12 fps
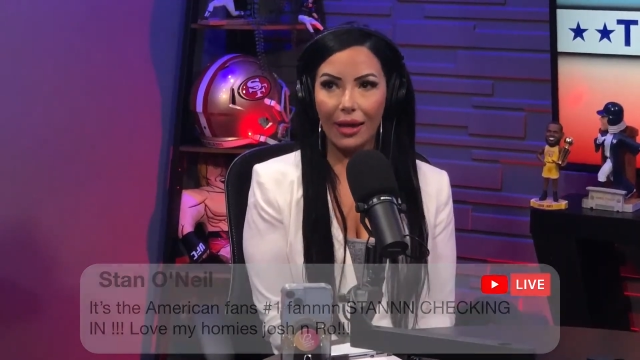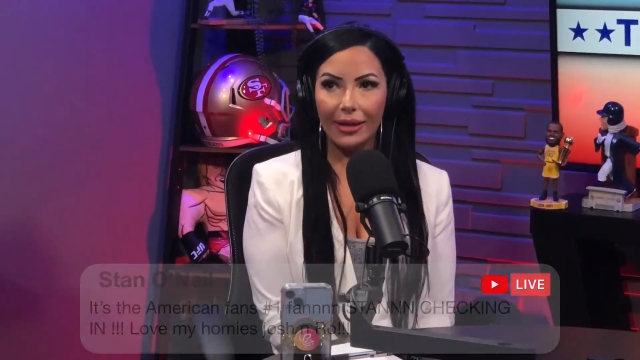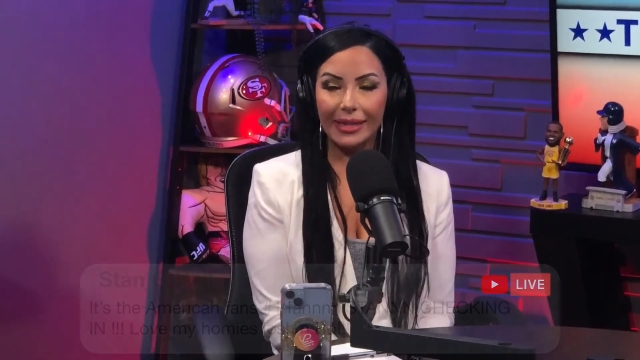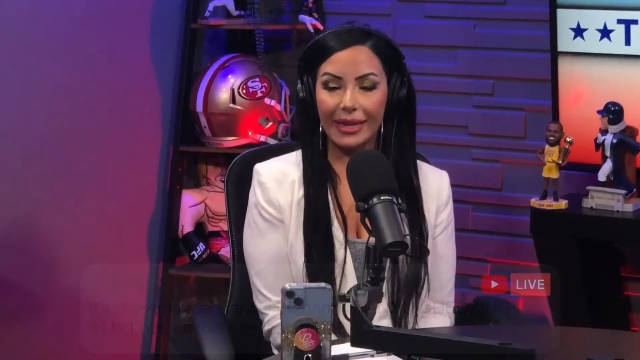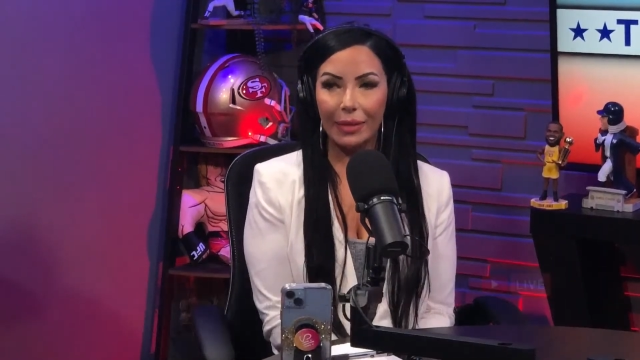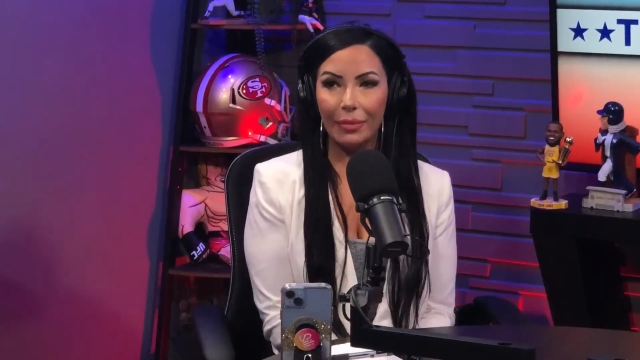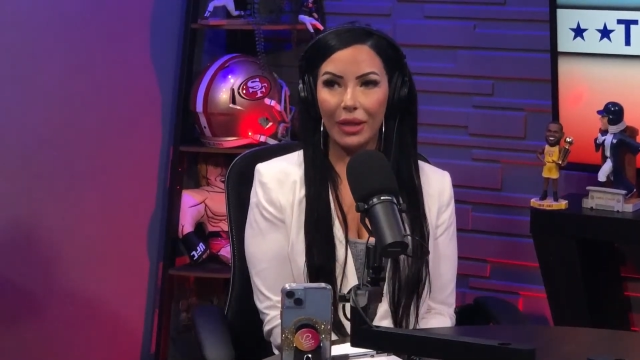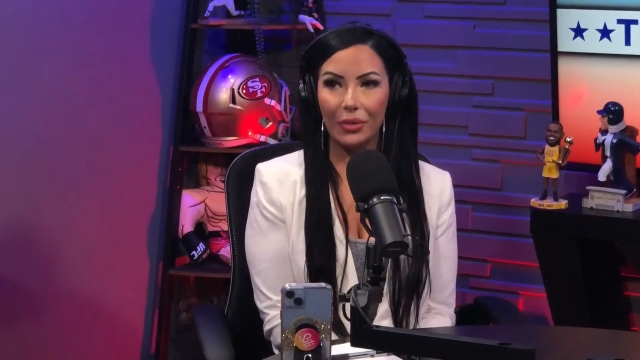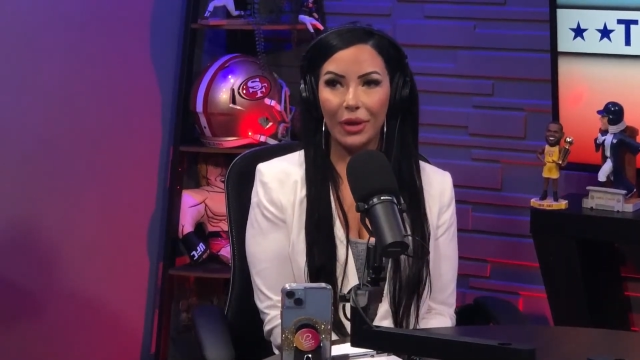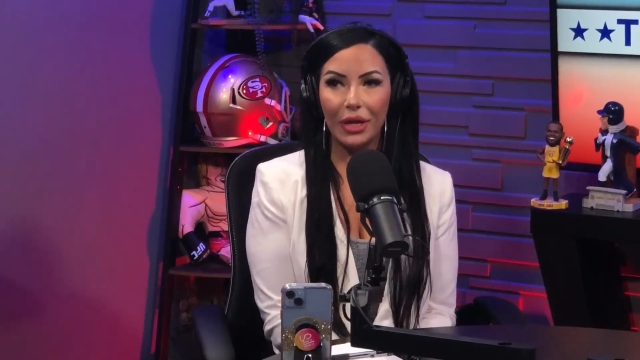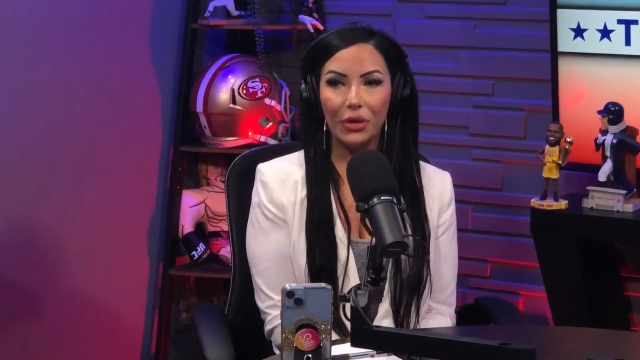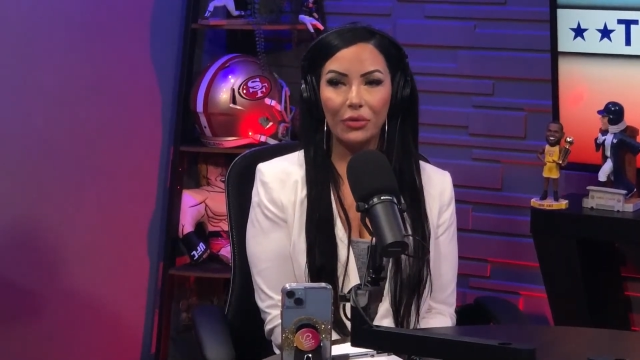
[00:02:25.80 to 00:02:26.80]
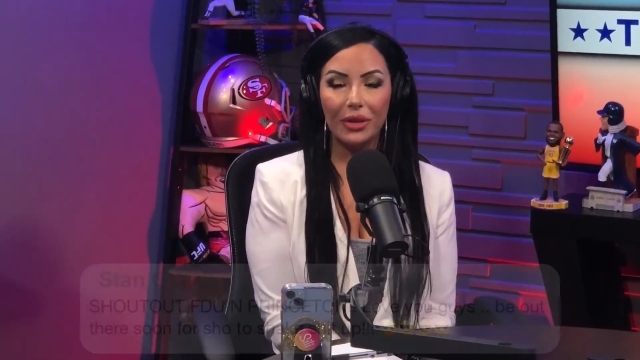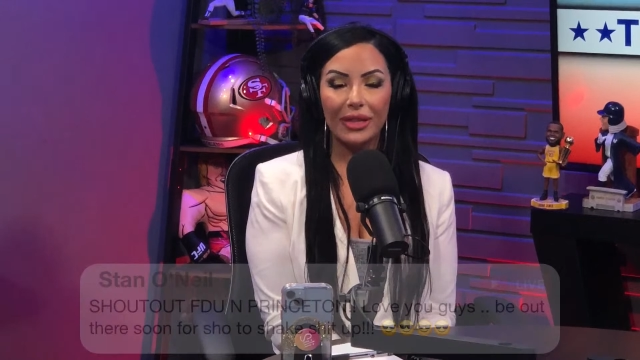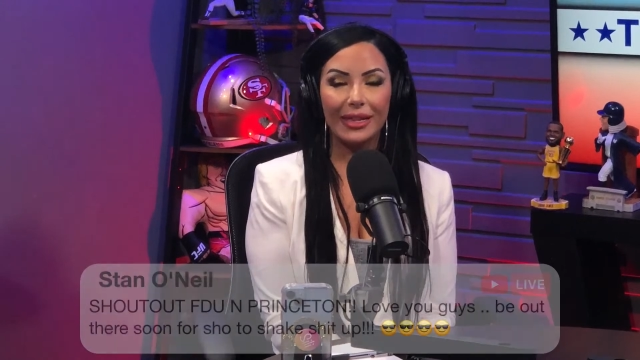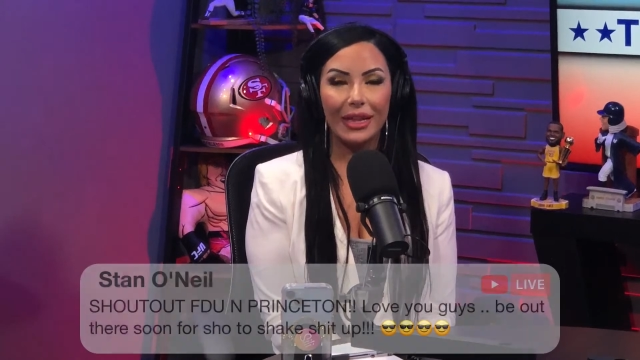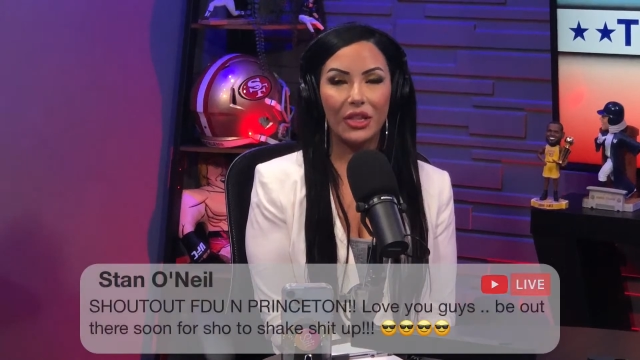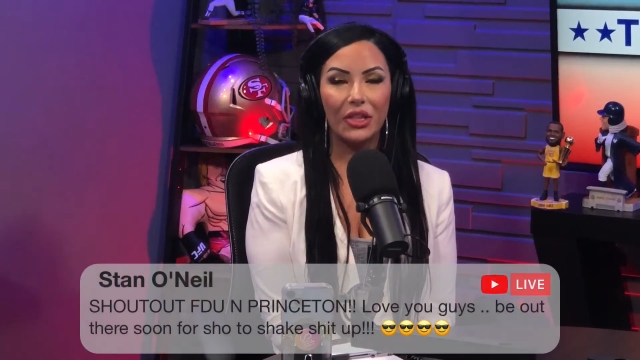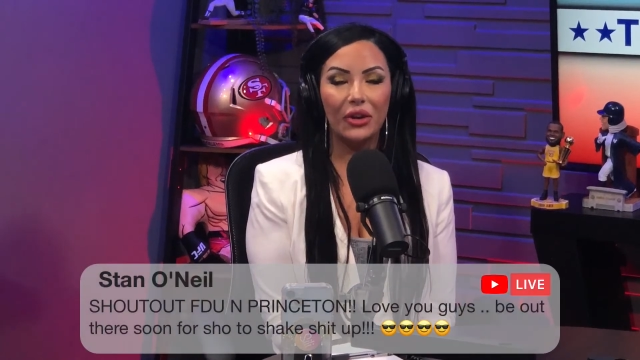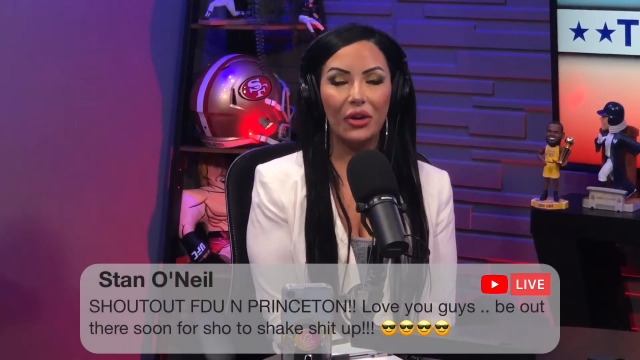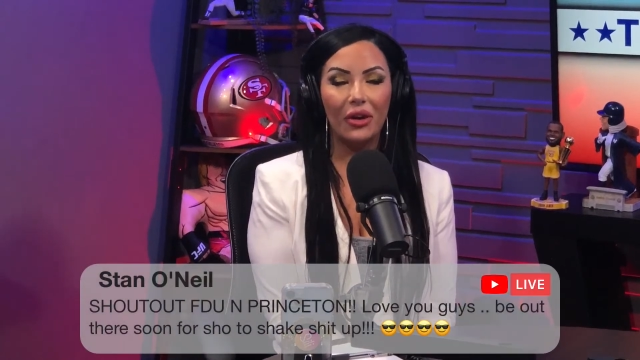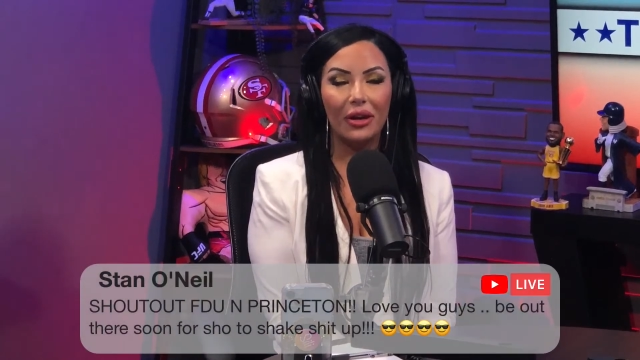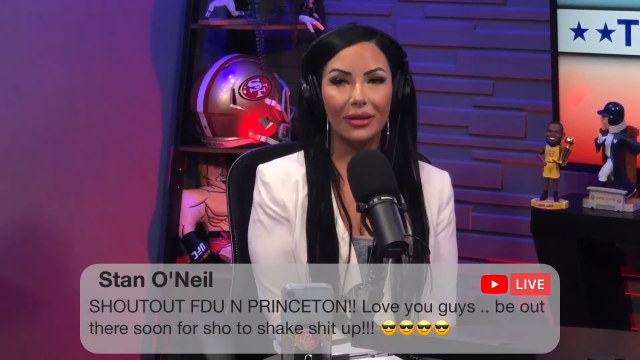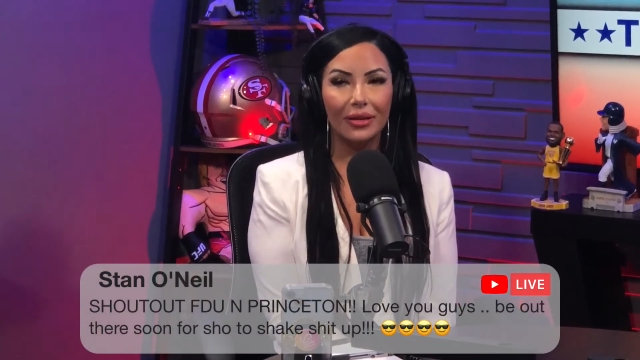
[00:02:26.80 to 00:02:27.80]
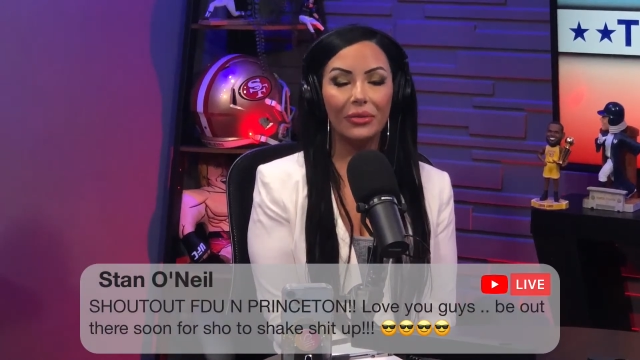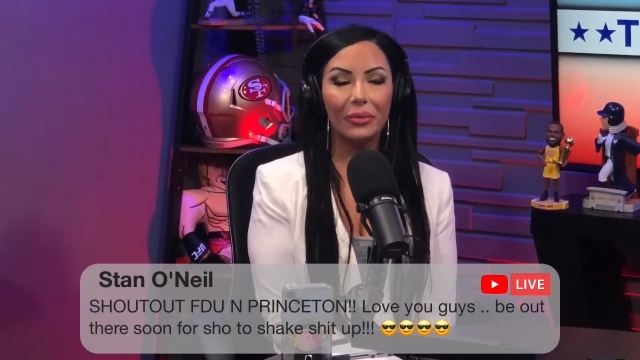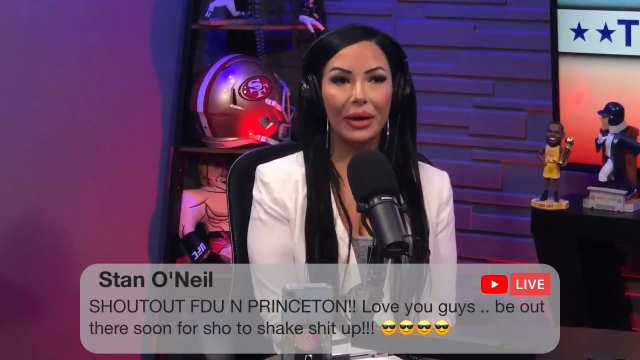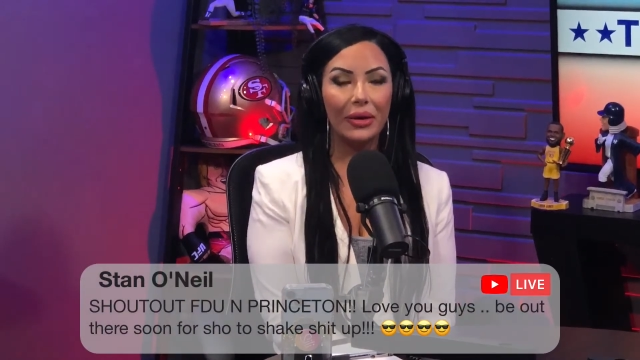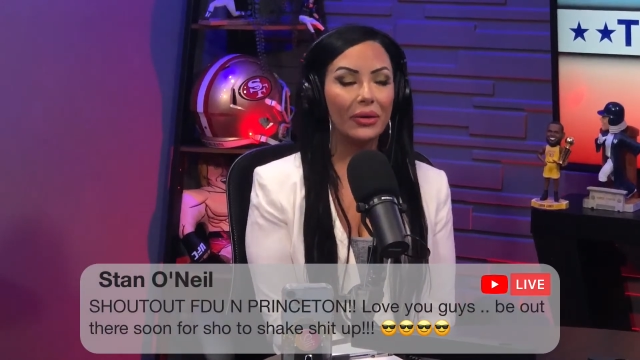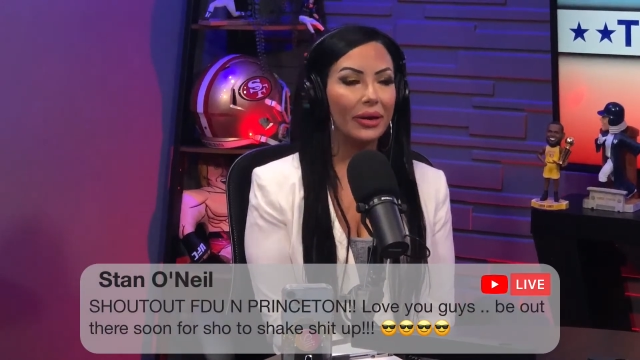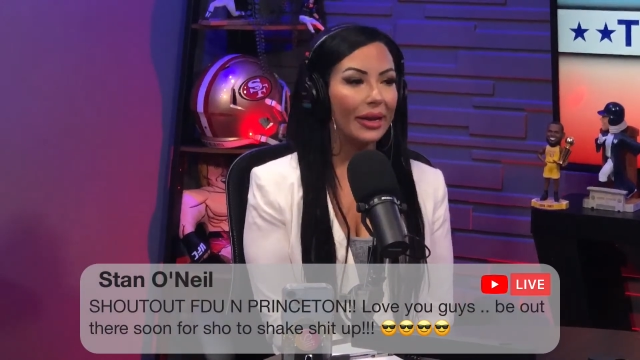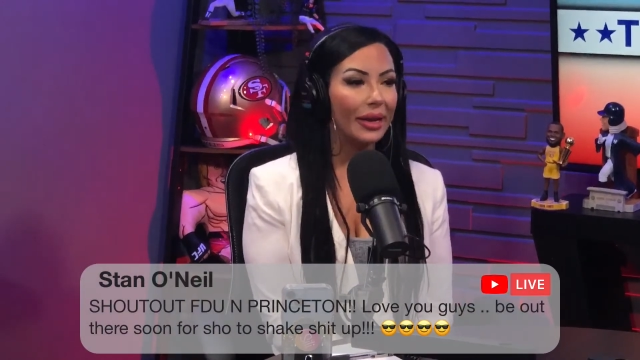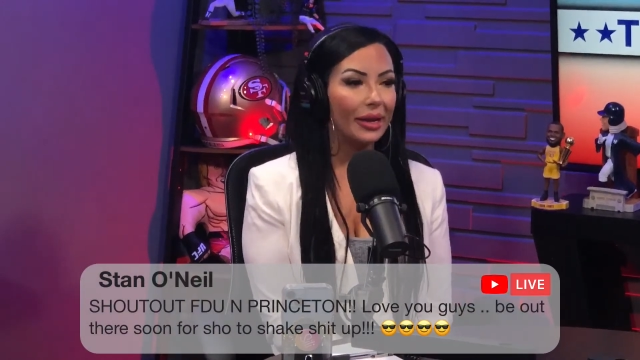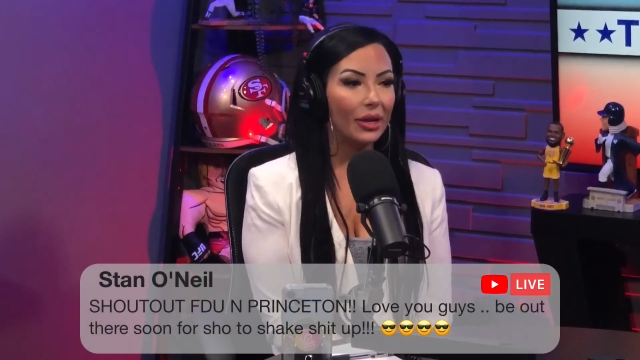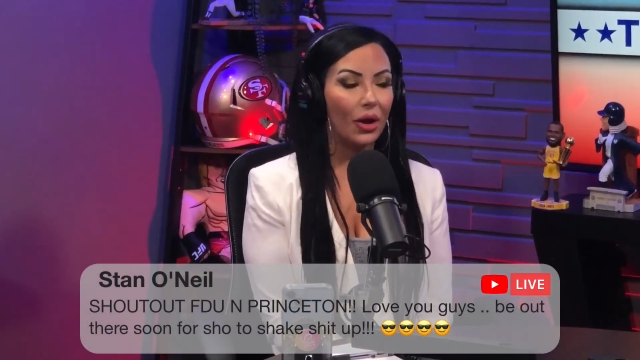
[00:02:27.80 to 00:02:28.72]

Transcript: Stan, by the way, you are such an honorary